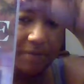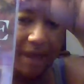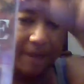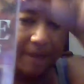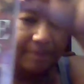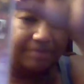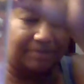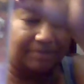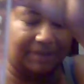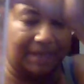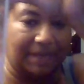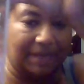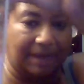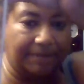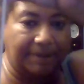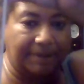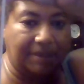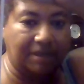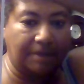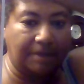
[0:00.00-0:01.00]
I think I
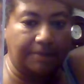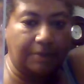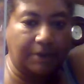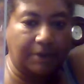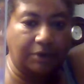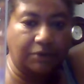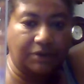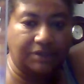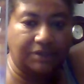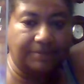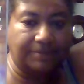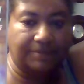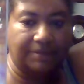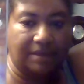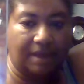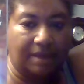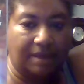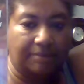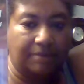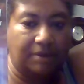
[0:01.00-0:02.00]
picked it up around Christmas
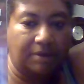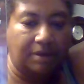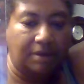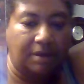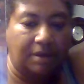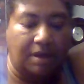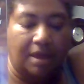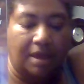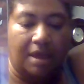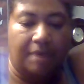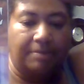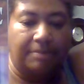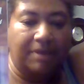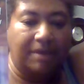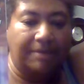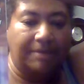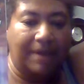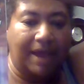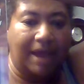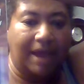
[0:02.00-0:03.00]
time, me
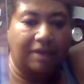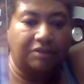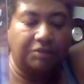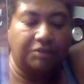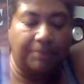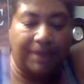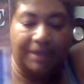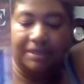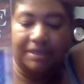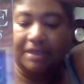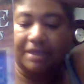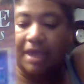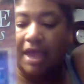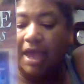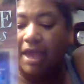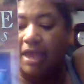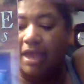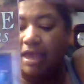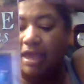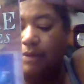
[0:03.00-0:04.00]
and my housemate.
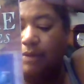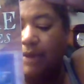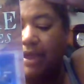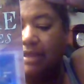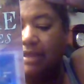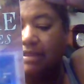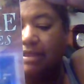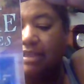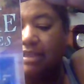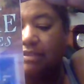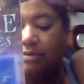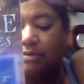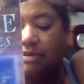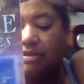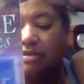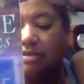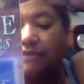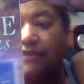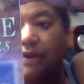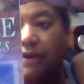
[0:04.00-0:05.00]
Anyway, this one
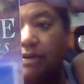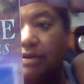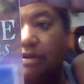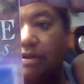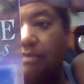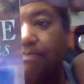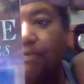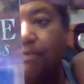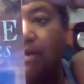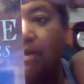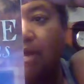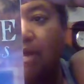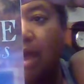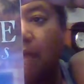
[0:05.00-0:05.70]
is a very good book.